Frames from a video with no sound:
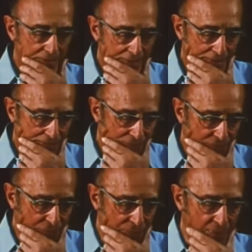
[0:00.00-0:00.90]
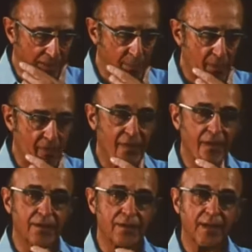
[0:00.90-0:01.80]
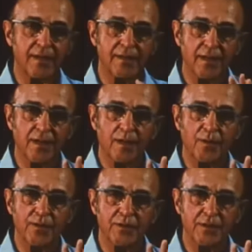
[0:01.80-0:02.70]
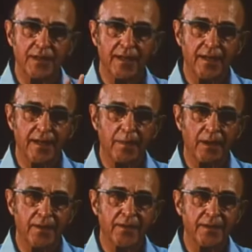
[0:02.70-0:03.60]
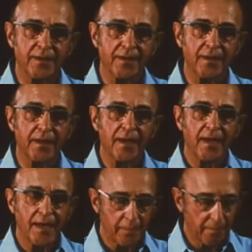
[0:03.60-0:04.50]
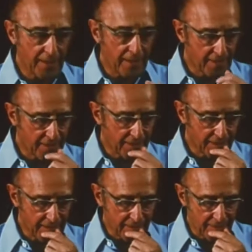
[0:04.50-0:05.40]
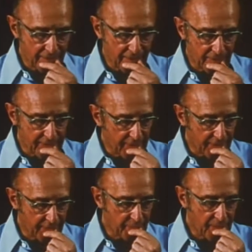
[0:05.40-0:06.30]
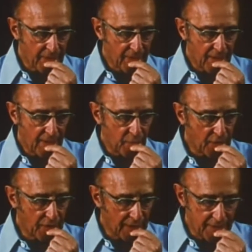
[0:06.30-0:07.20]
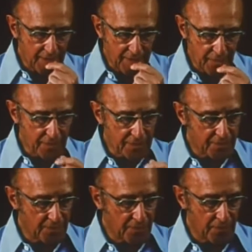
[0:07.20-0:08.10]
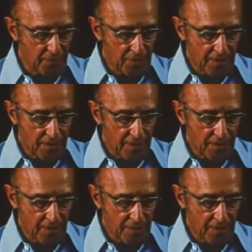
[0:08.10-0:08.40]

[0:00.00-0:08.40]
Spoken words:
that for a number of years I said almost nothing about empathic listening. And when I did, it was to